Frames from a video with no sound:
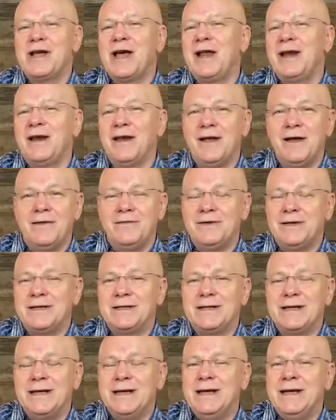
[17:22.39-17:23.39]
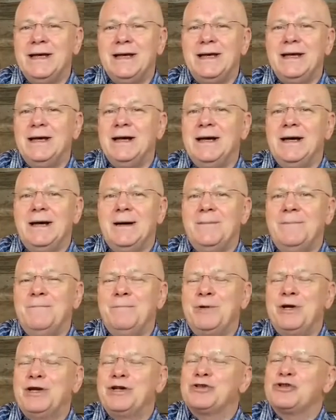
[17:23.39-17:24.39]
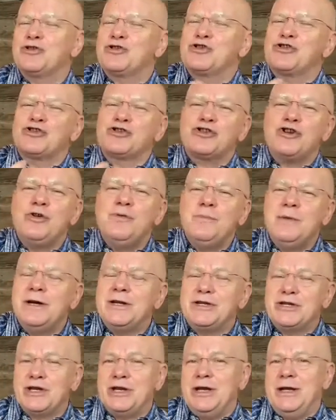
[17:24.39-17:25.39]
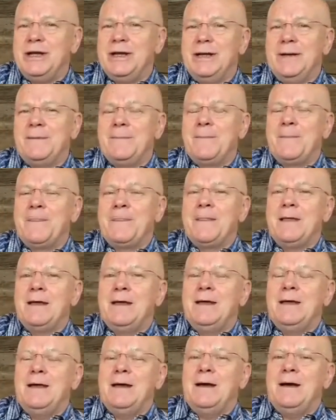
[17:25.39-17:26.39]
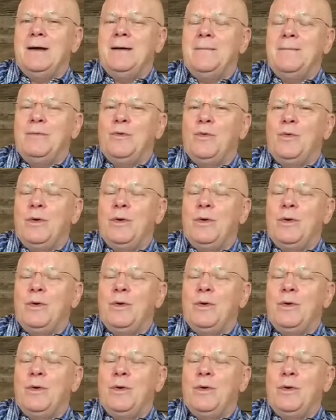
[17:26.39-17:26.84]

I love it because there's so much in it.